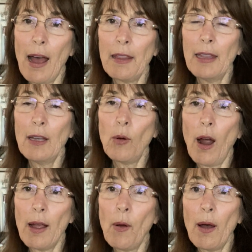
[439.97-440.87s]
I think
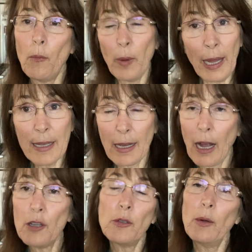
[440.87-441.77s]
uh, we as a
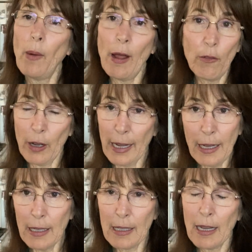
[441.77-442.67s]
country way
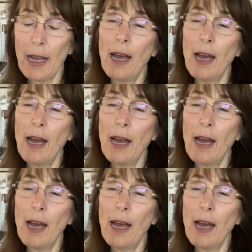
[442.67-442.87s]
overeat.